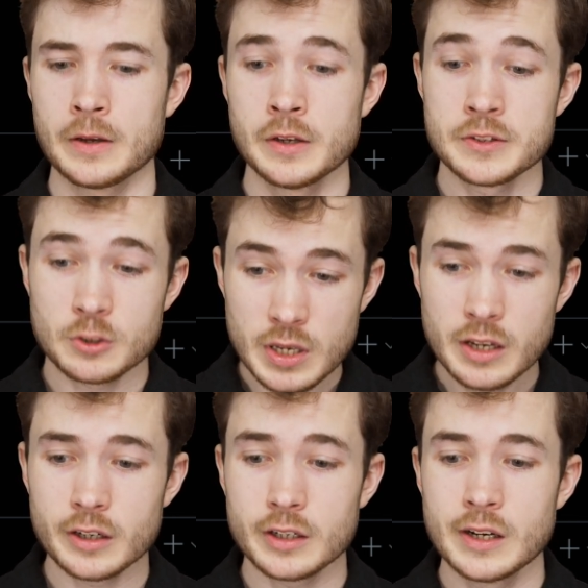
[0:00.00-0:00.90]
So
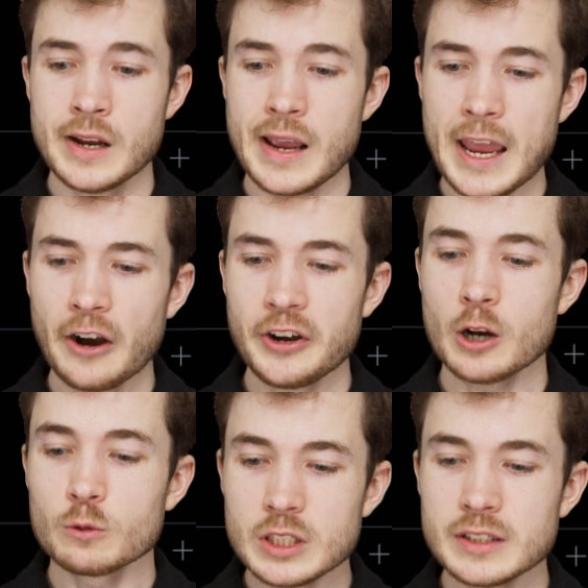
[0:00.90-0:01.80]
here,
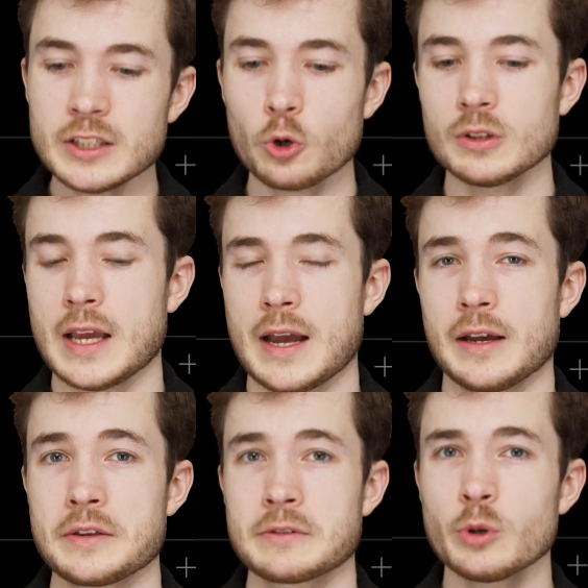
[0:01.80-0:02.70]
area really only
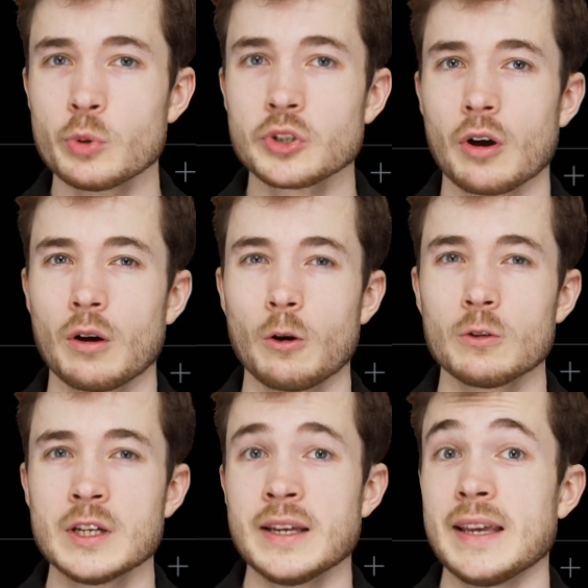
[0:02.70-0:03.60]
has what we would
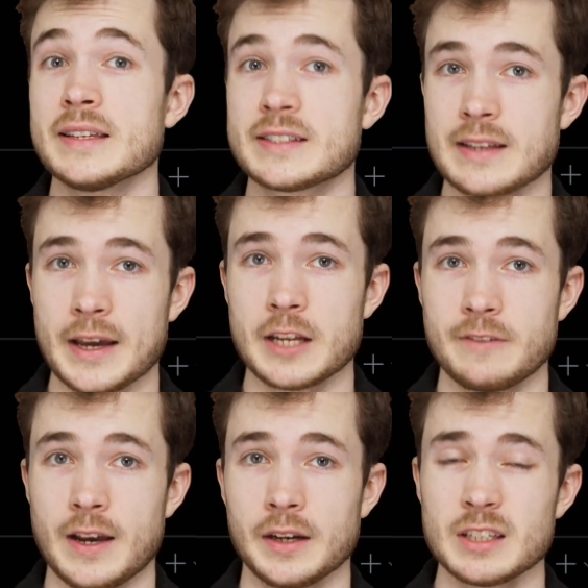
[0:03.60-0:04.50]
call a side
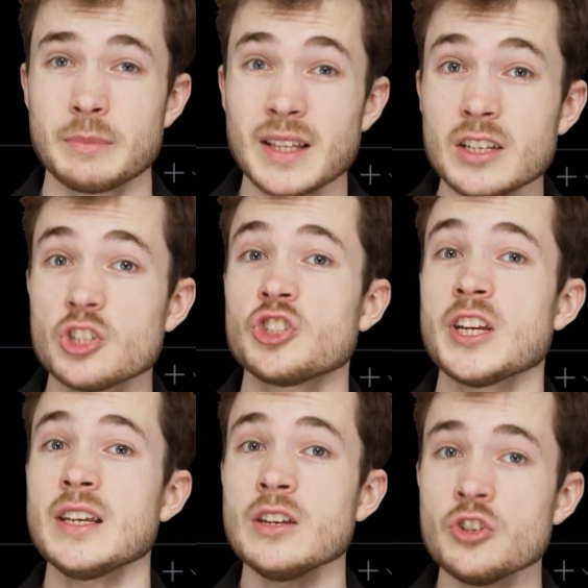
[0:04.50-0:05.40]
effect, something that
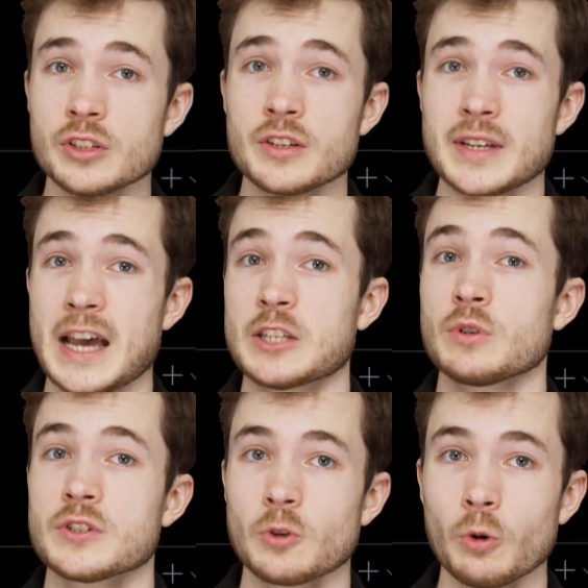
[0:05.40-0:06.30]
changes as a
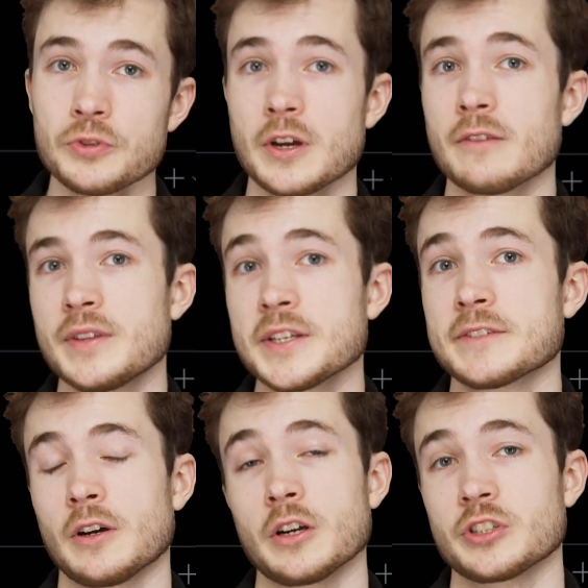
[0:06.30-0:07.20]
result of this
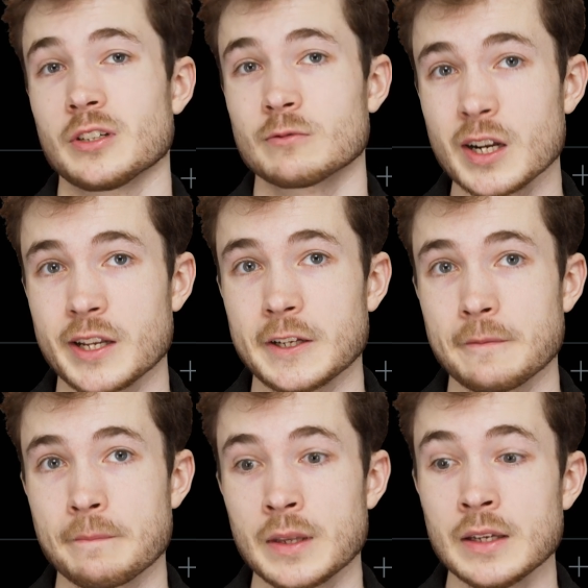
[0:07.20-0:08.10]
function running.
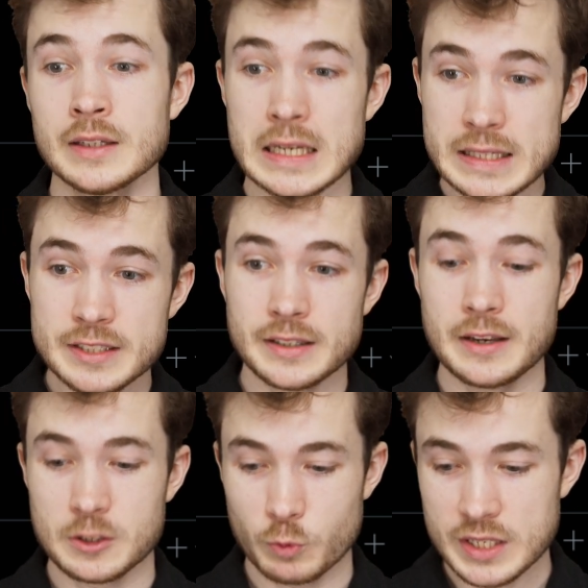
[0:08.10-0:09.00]
In this
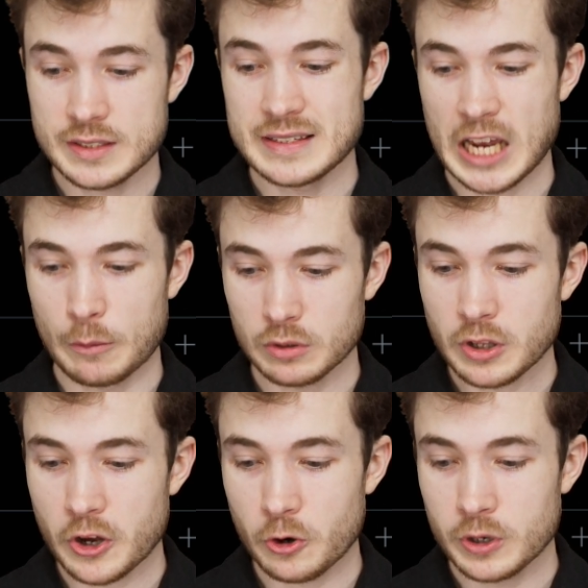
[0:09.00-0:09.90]
case, we see down
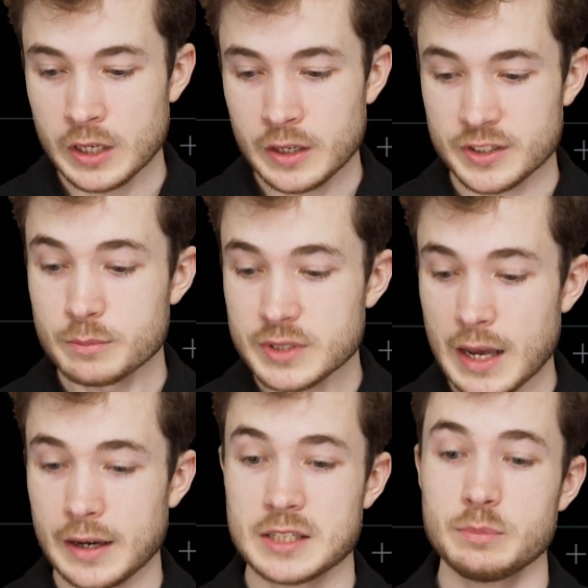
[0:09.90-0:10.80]
below some
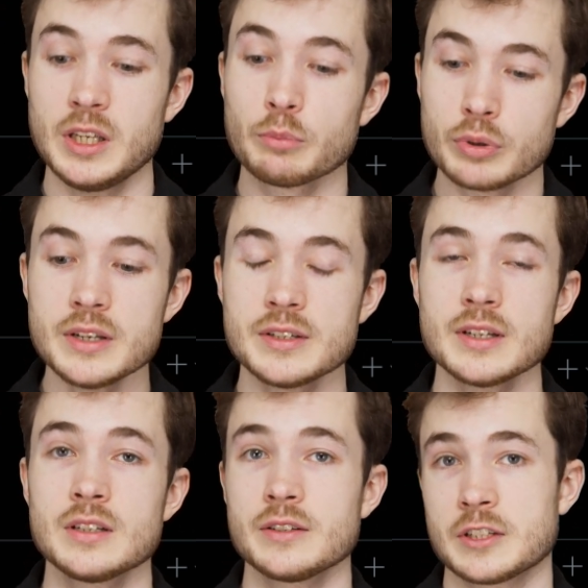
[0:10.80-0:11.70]
text being
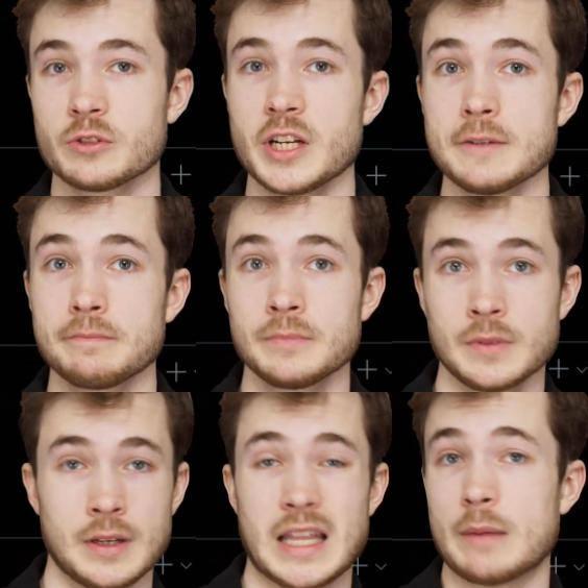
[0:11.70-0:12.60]
printed to the screen.
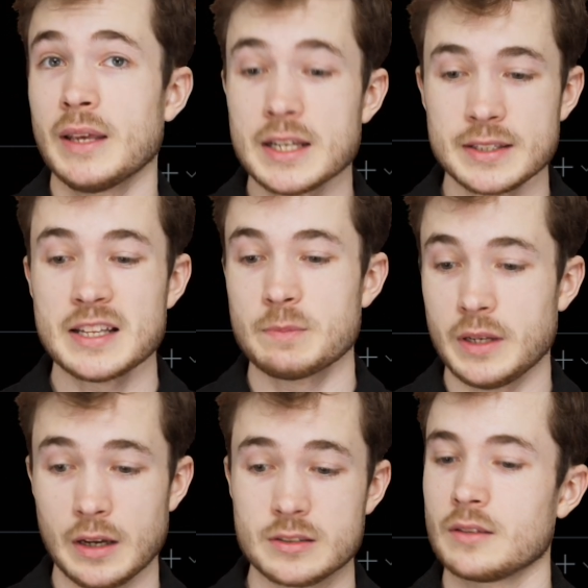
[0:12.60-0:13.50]
And that makes sense
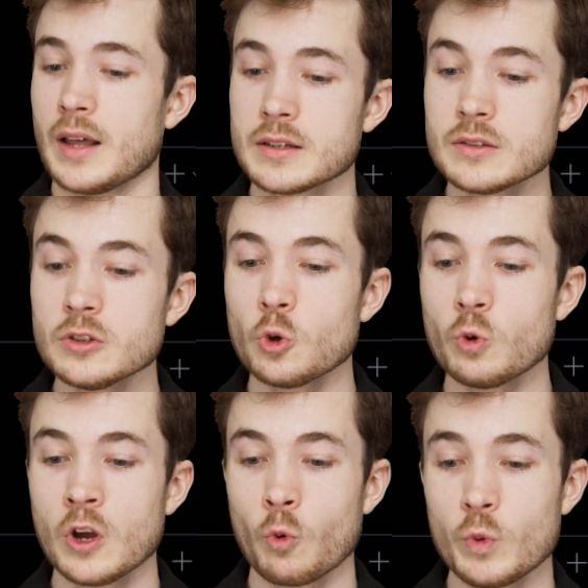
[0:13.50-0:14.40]
because on line two,
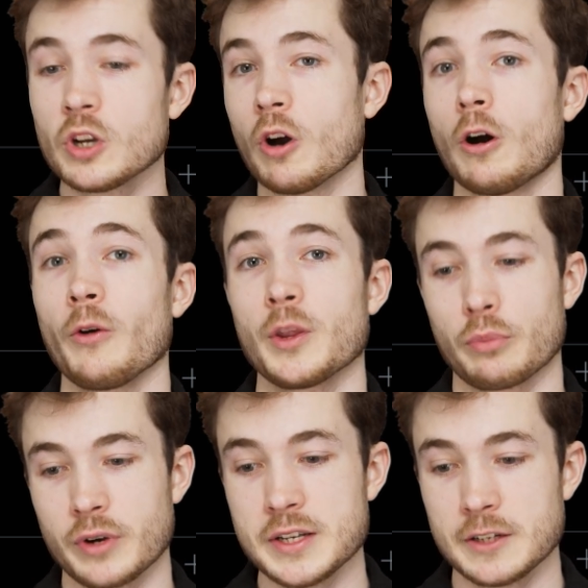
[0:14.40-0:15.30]
we call the
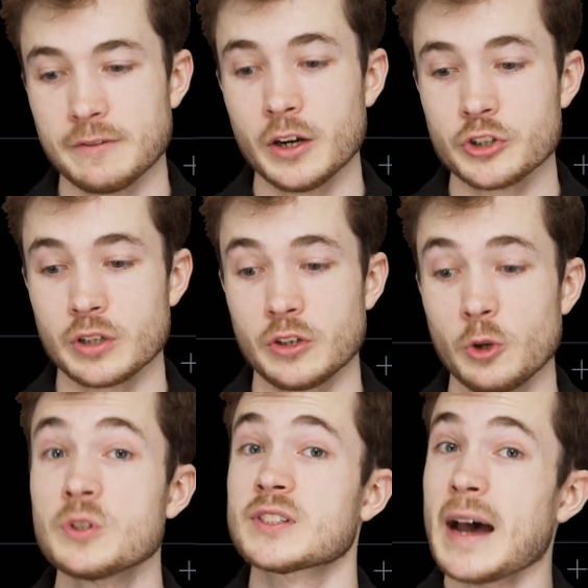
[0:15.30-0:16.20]
print function,
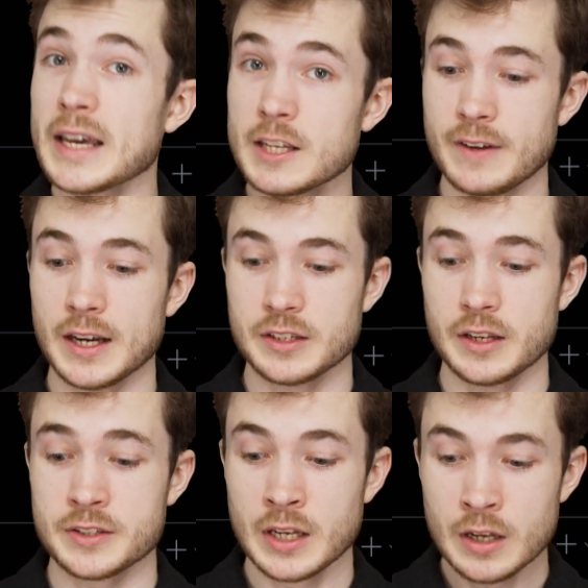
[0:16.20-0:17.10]
whose side effect
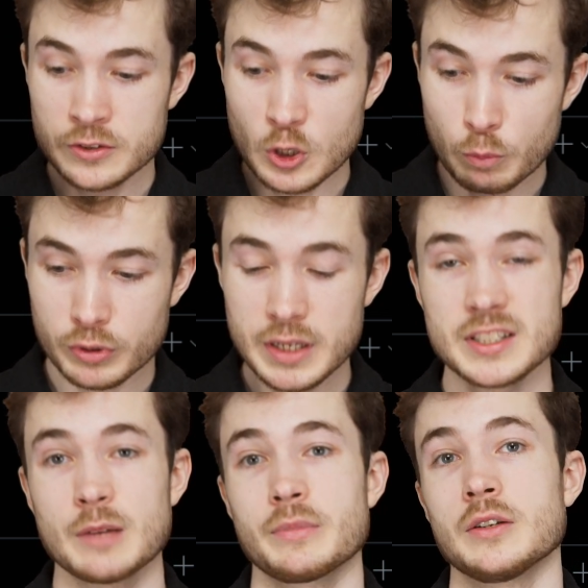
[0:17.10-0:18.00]
is to print
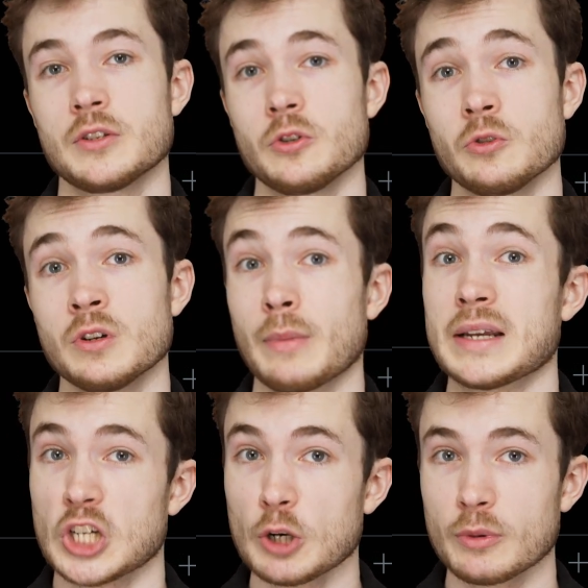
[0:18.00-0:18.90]
something to my
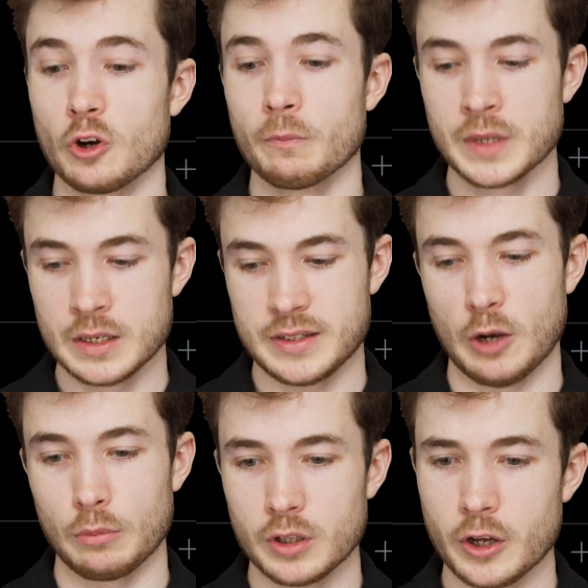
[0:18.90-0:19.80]
terminal
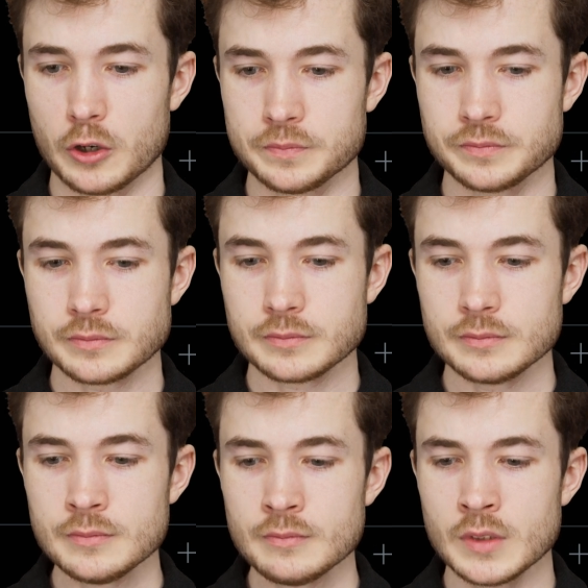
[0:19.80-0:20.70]
down below.
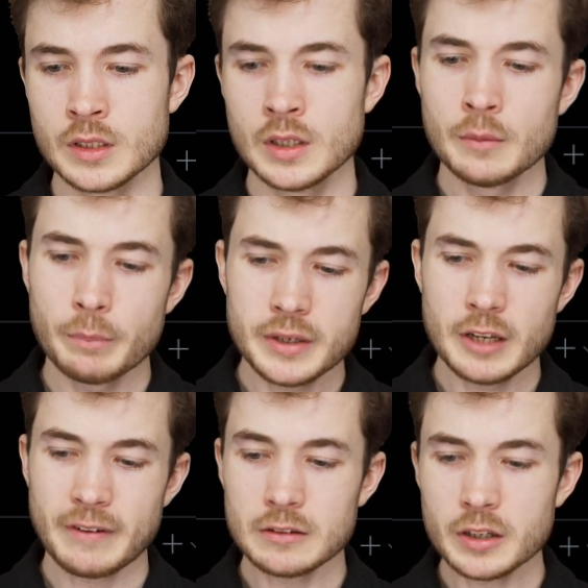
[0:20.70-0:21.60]
But
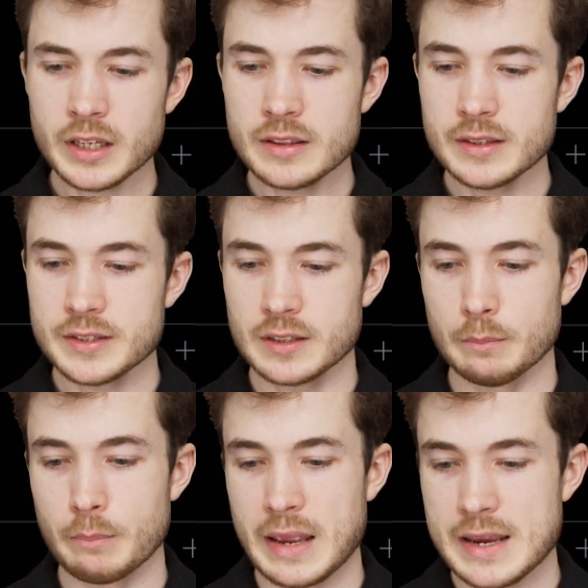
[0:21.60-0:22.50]
if I look in this
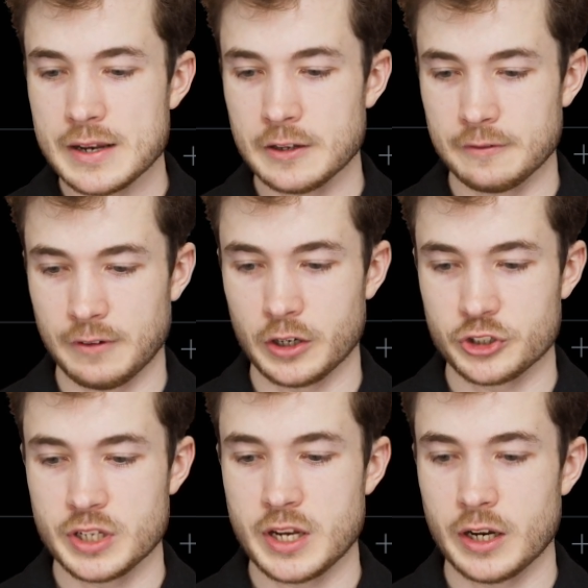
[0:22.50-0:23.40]
main
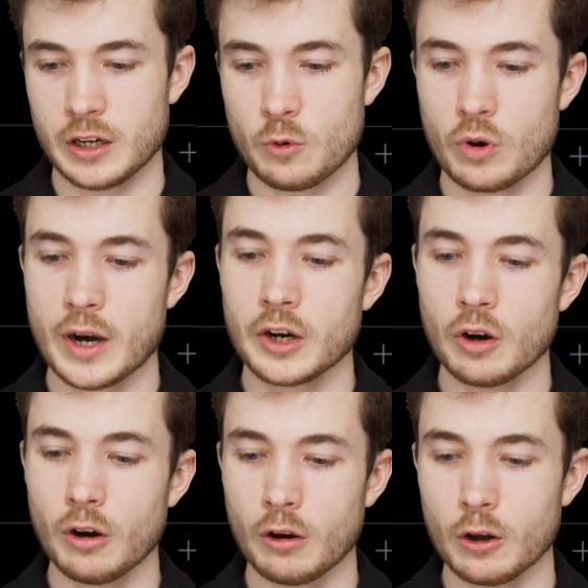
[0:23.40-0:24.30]
function here, where I
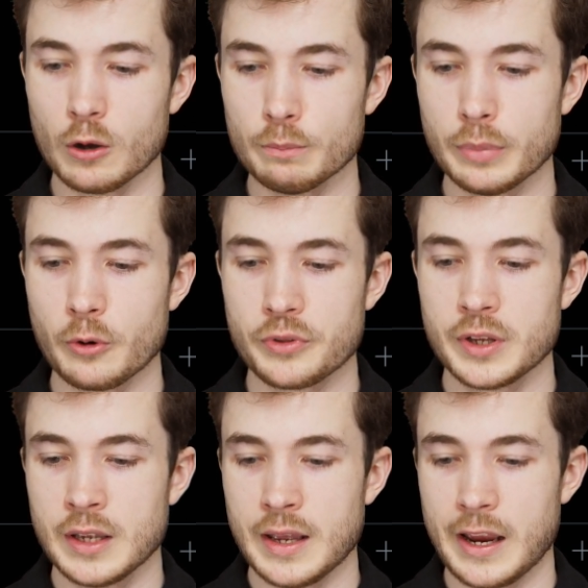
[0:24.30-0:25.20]
call both
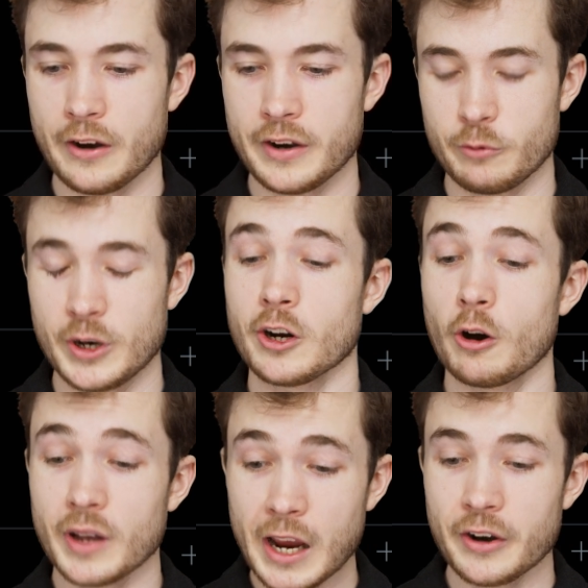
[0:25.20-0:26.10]
area, where I
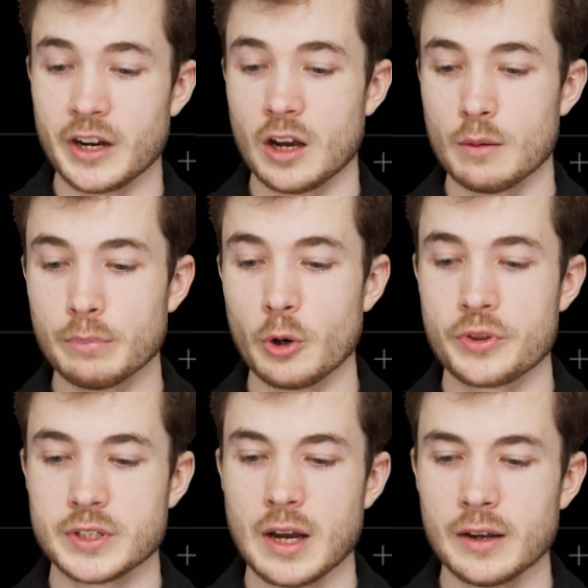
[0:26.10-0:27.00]
call area
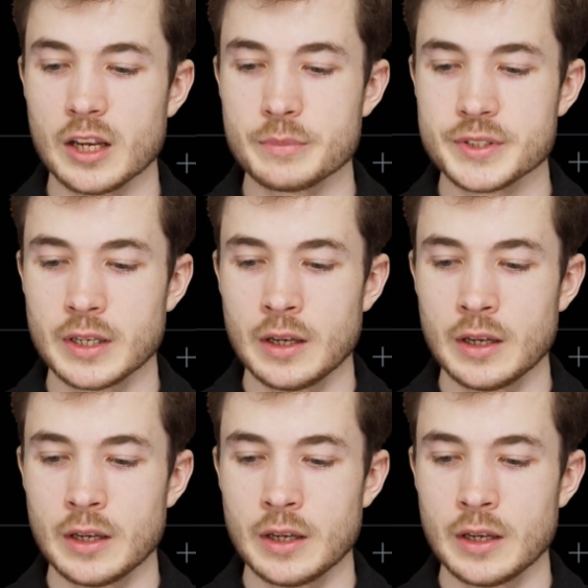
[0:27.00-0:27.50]
both times,